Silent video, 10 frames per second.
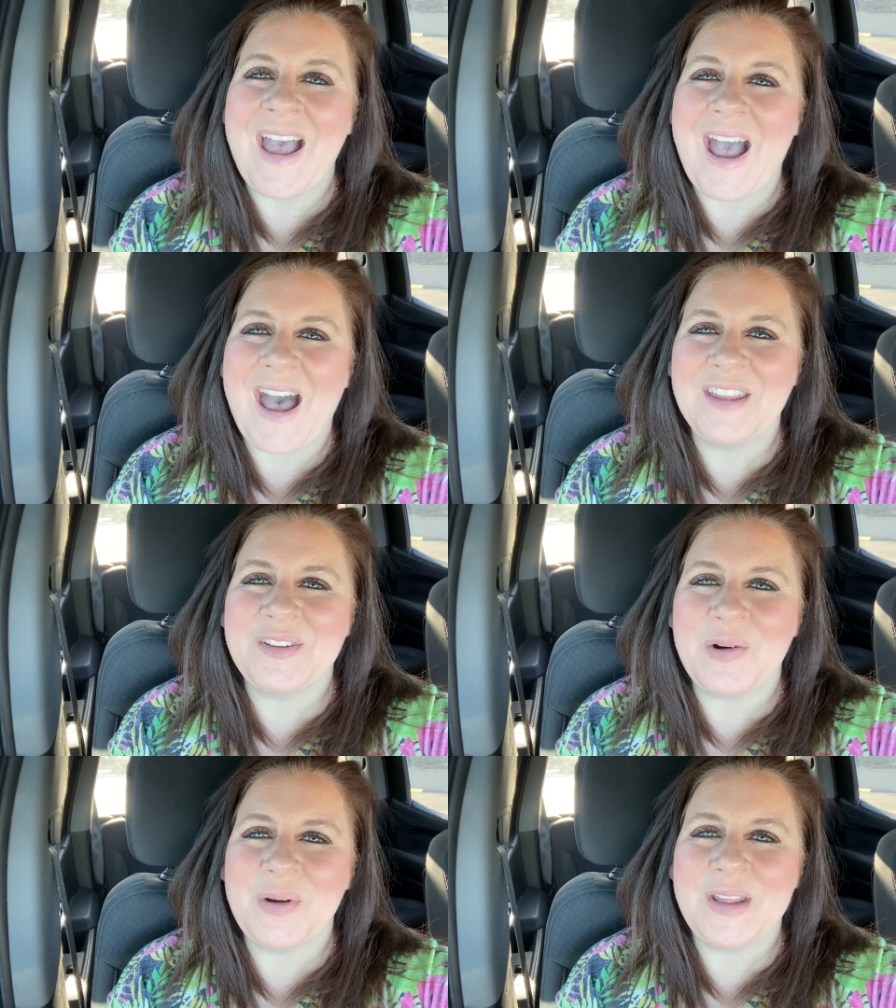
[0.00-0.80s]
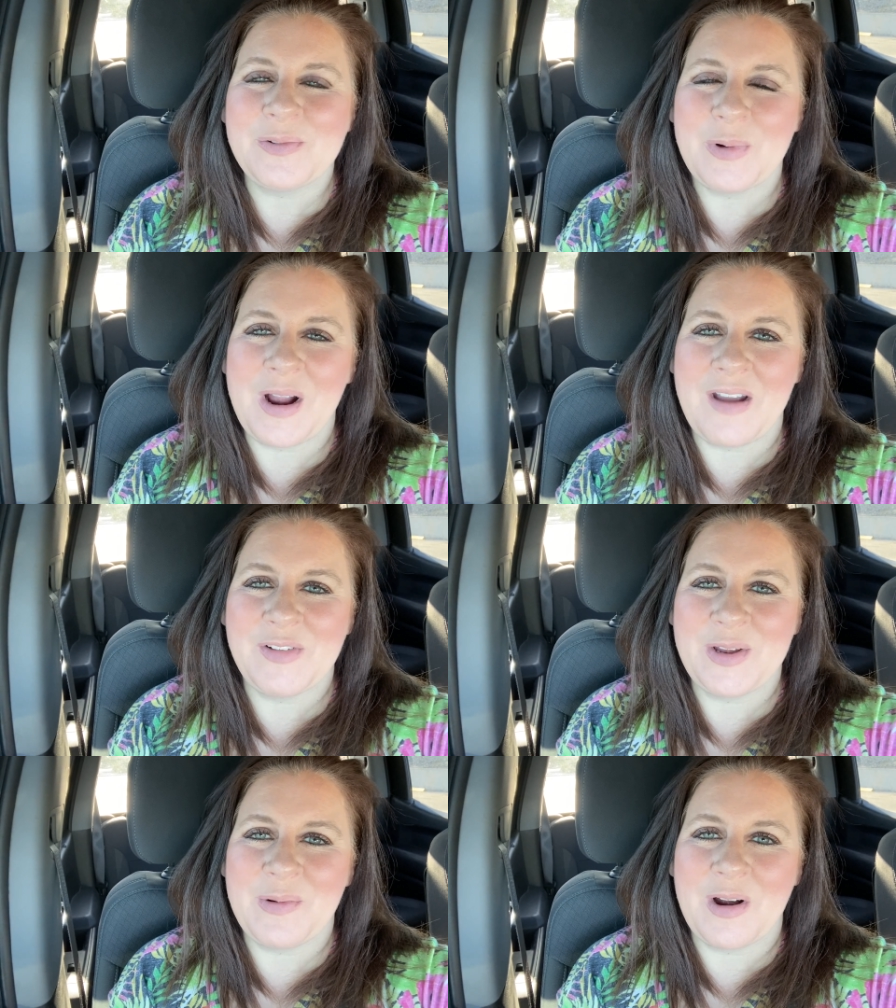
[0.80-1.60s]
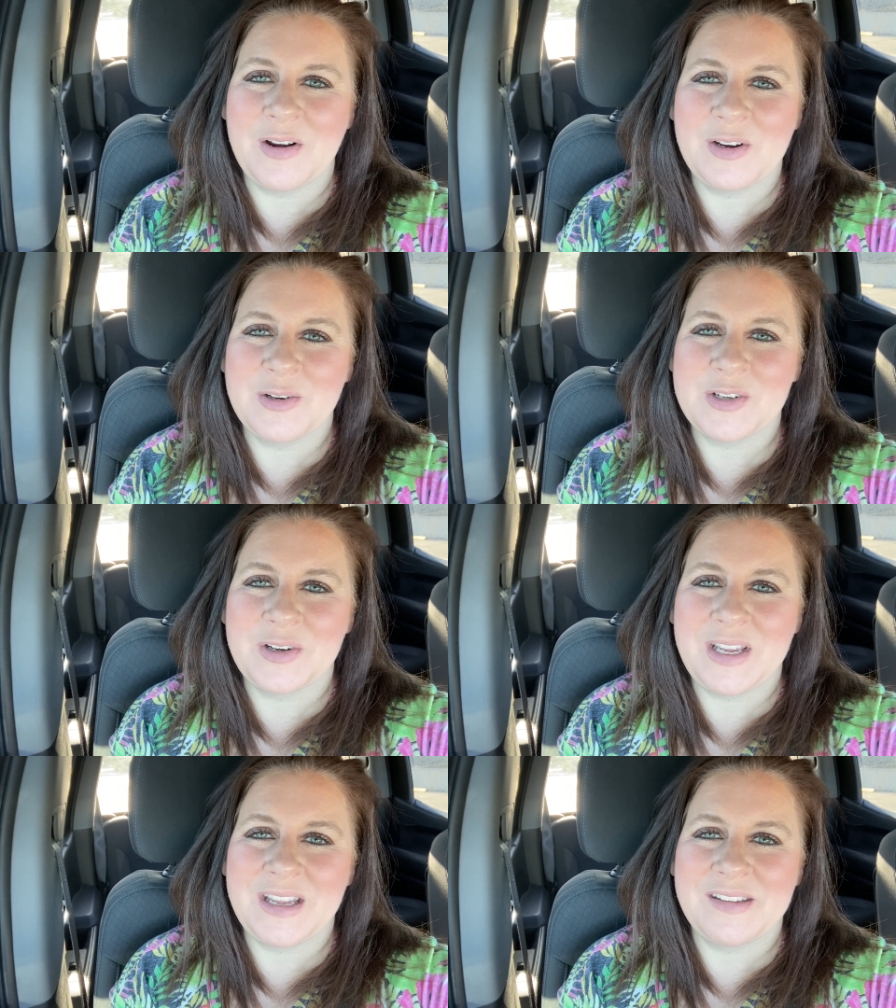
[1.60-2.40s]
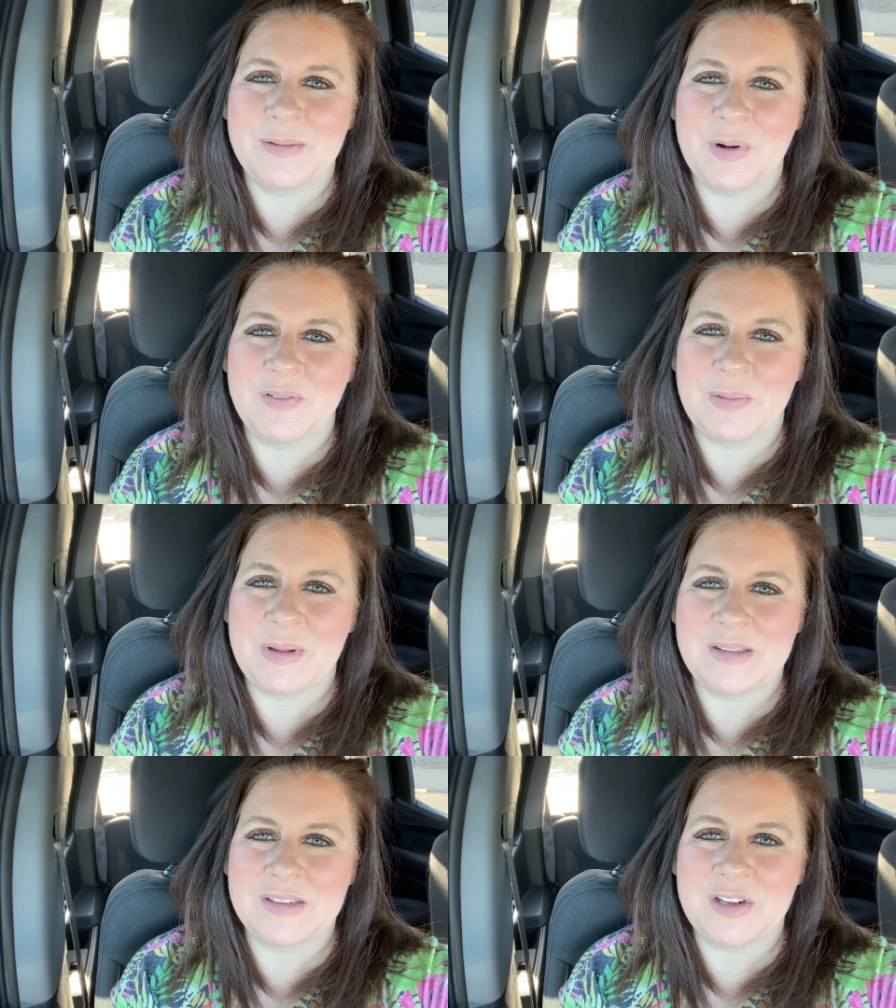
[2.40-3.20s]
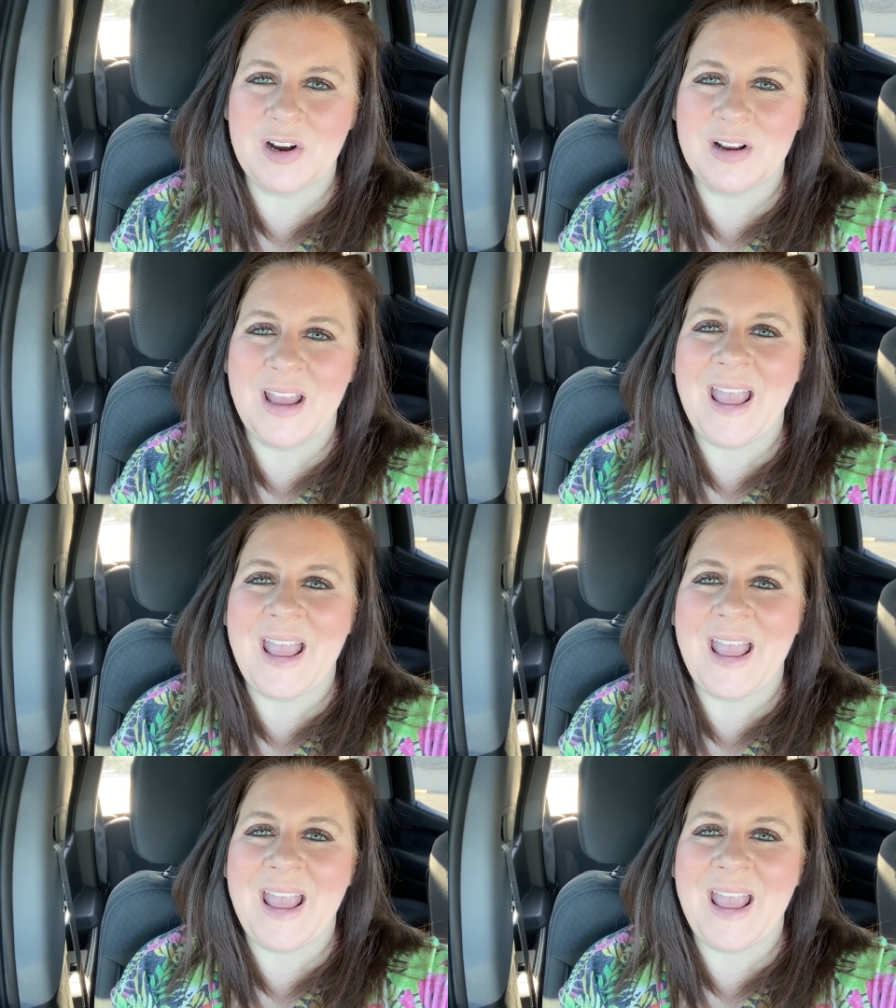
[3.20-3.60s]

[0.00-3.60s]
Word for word: As always, wherever you are in your journey is a perfect place to start.